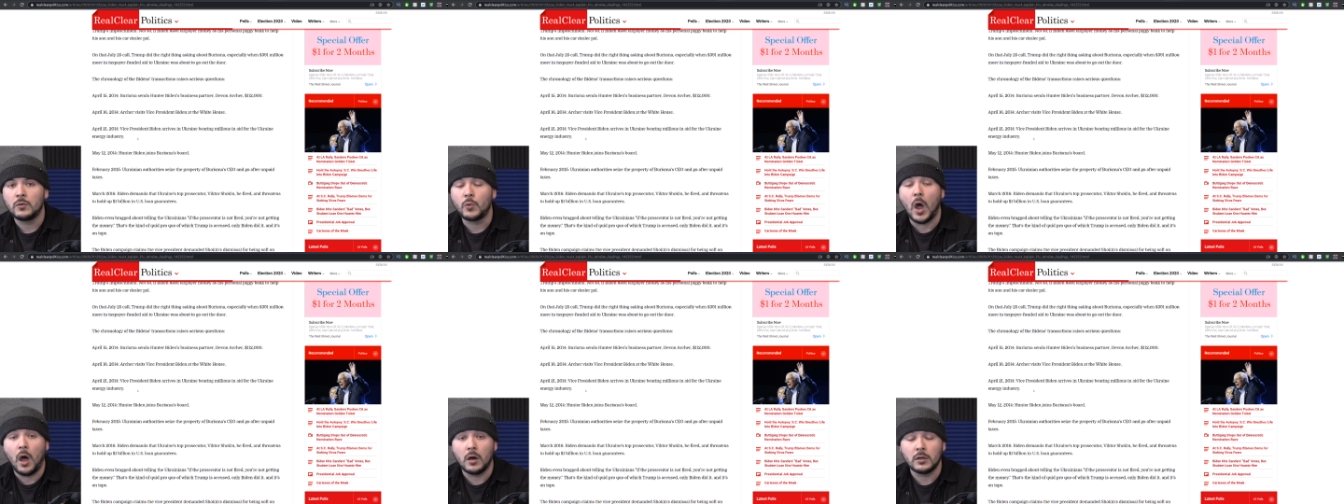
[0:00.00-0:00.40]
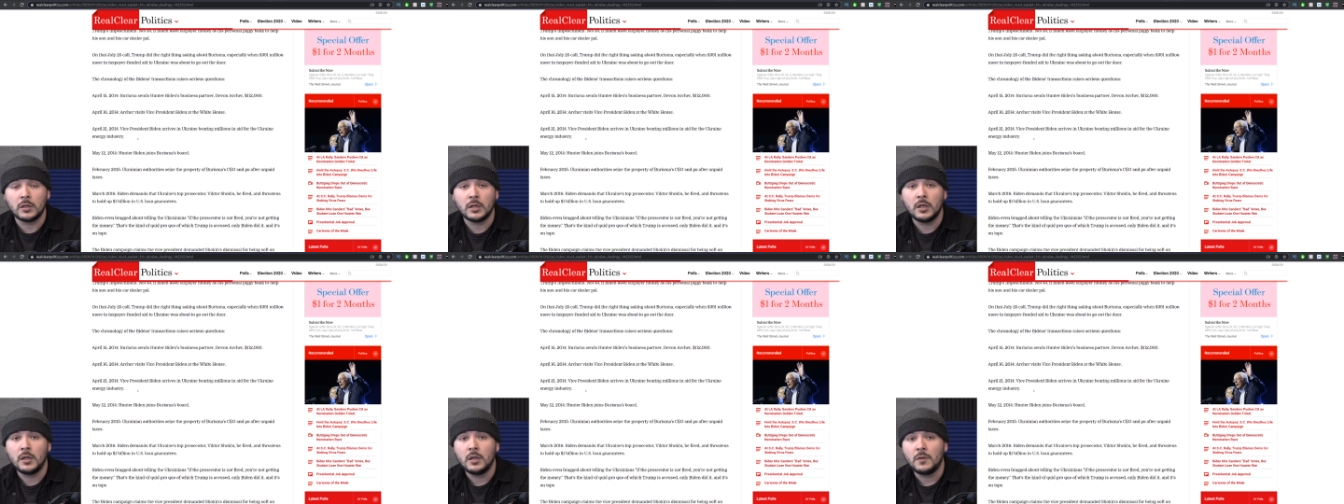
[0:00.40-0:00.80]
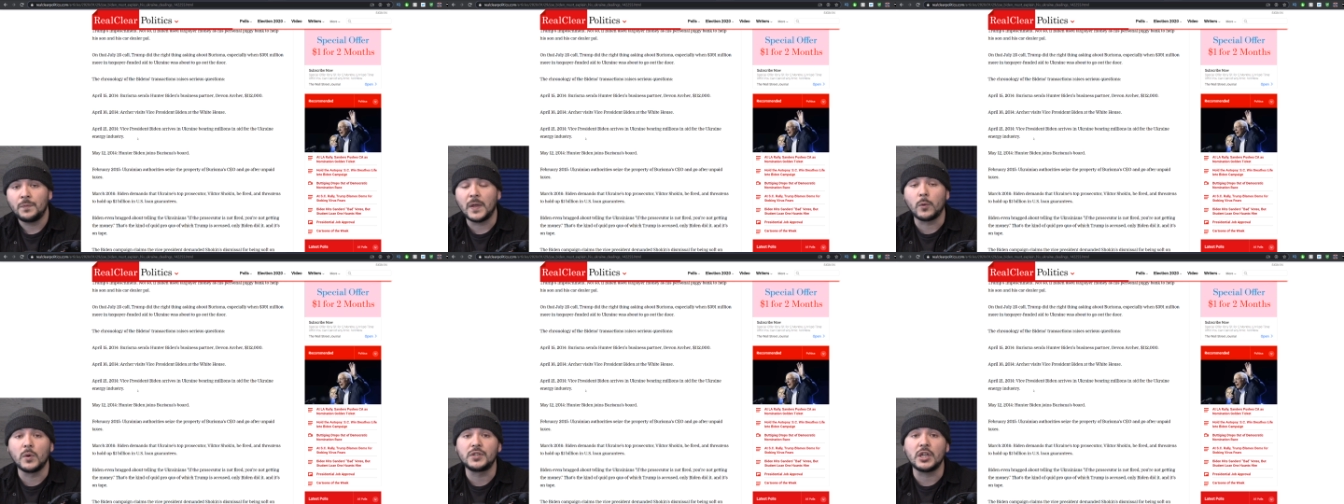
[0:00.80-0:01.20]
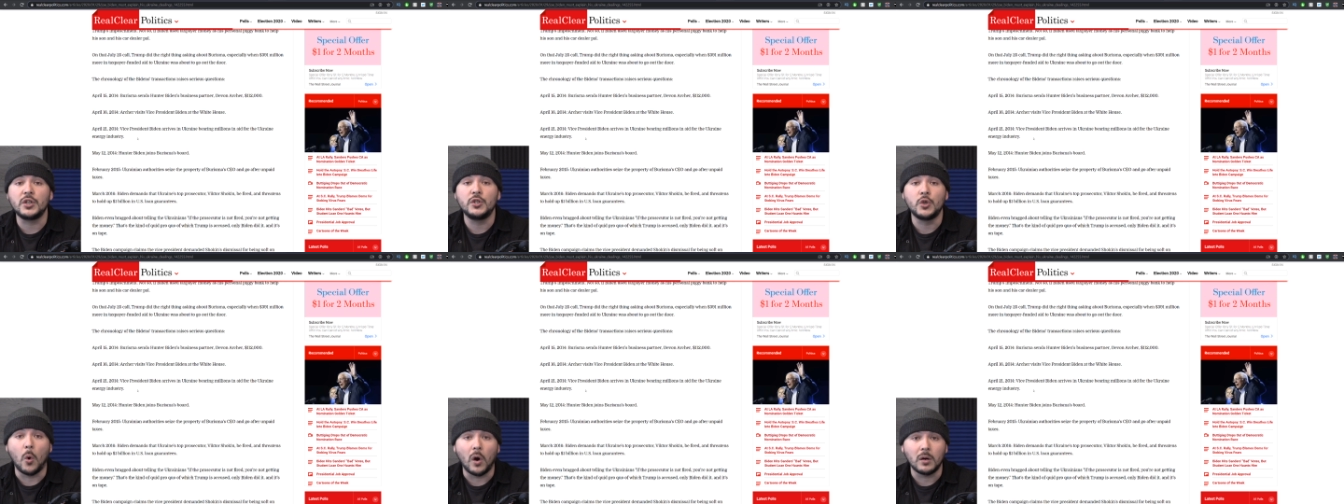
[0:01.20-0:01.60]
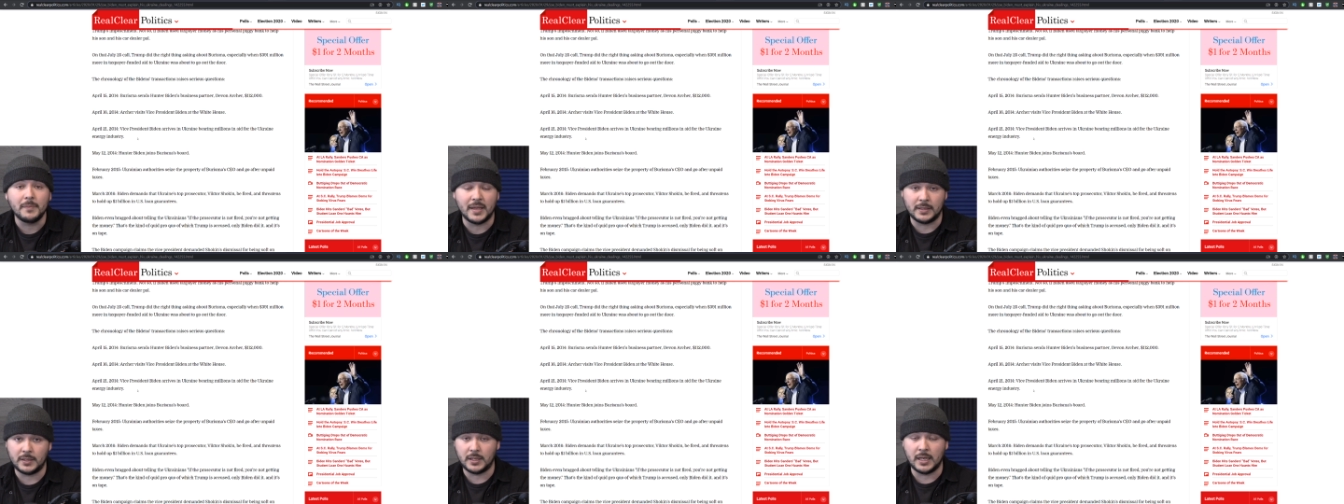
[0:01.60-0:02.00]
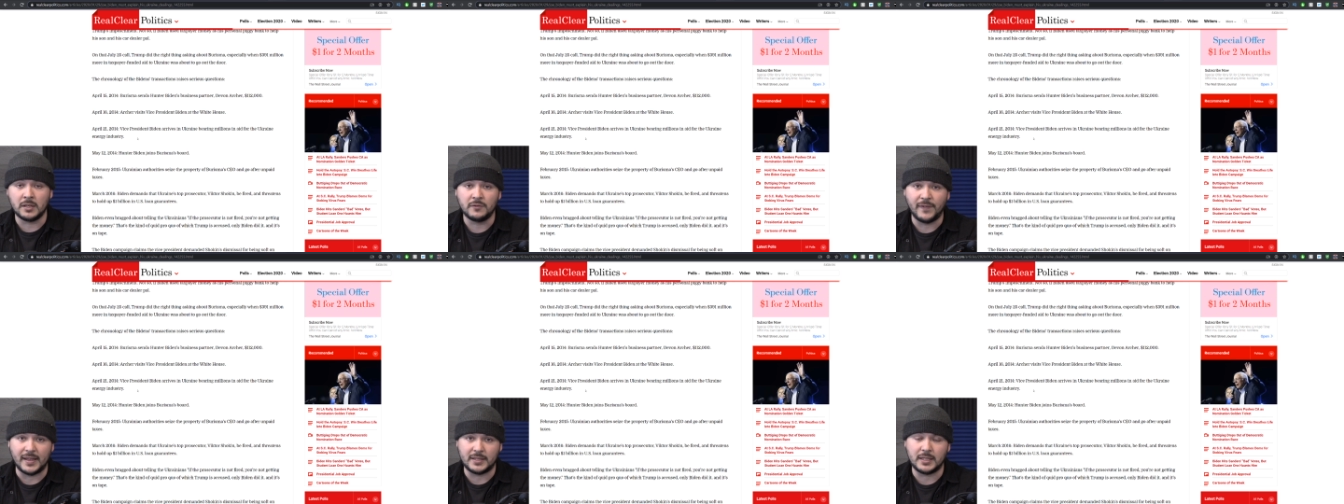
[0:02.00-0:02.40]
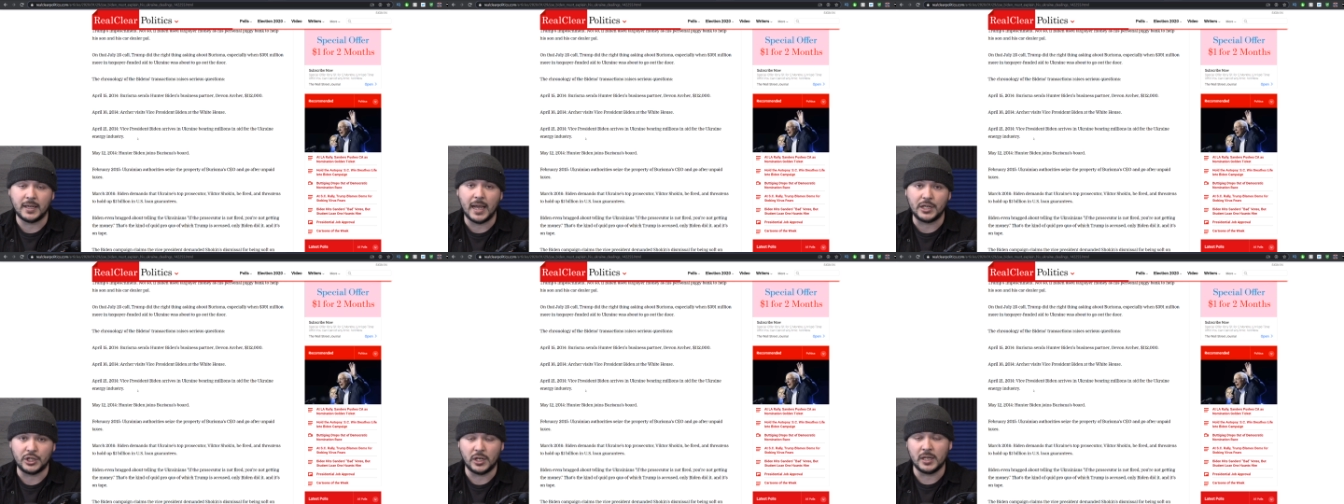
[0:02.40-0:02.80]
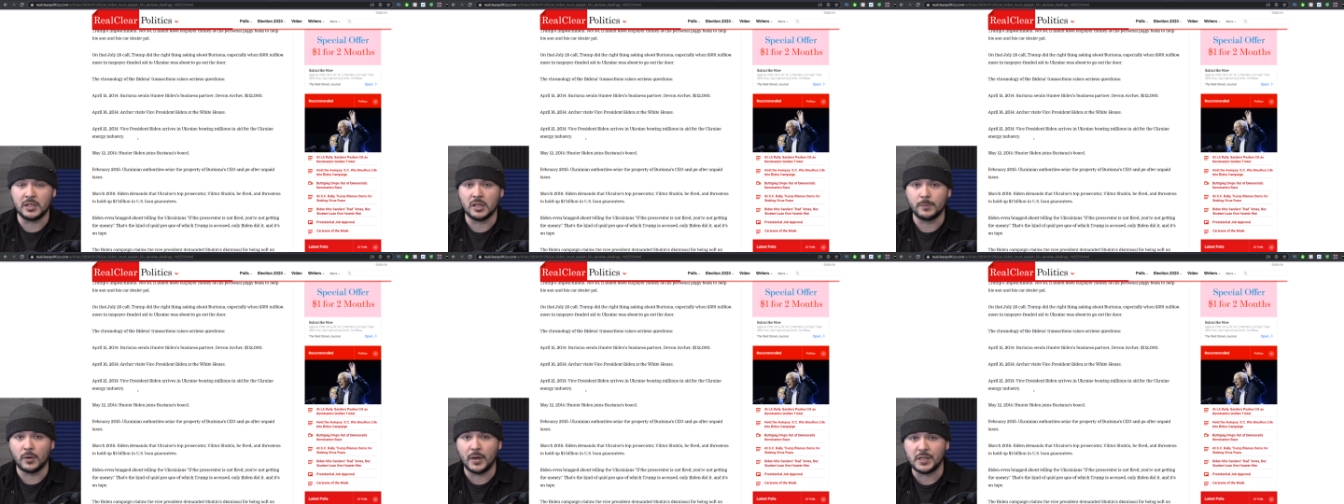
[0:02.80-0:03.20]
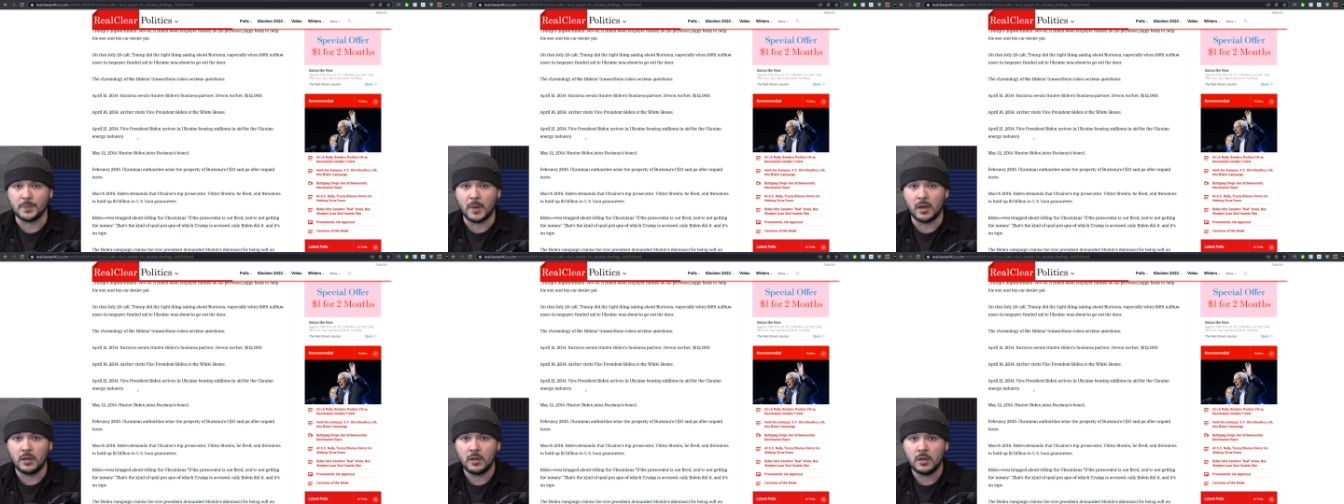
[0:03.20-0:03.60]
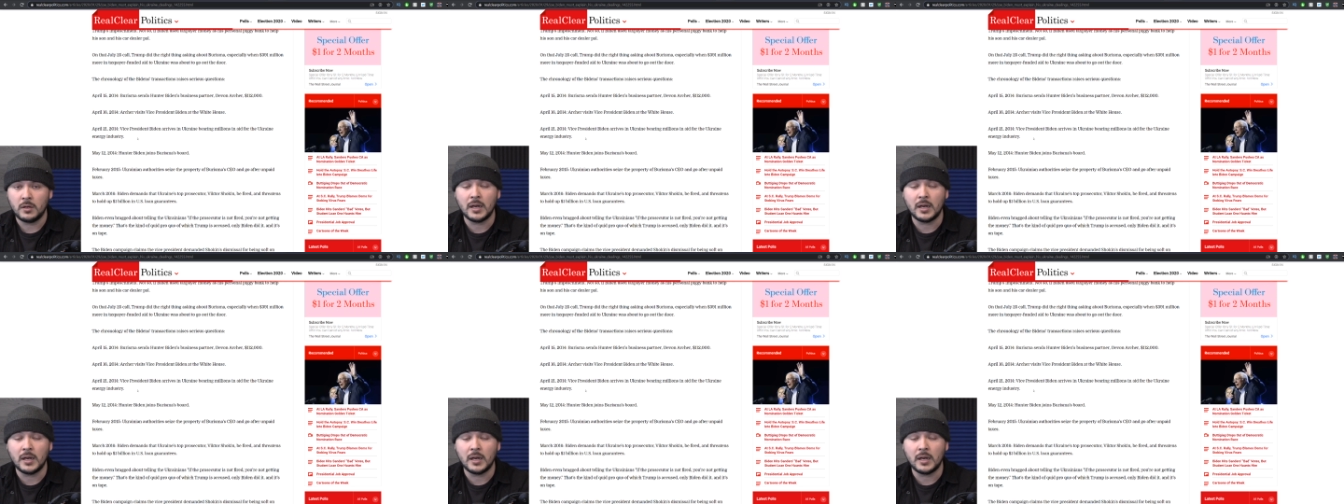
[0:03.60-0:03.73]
Wrong. There was a dormant investigation into Burisma.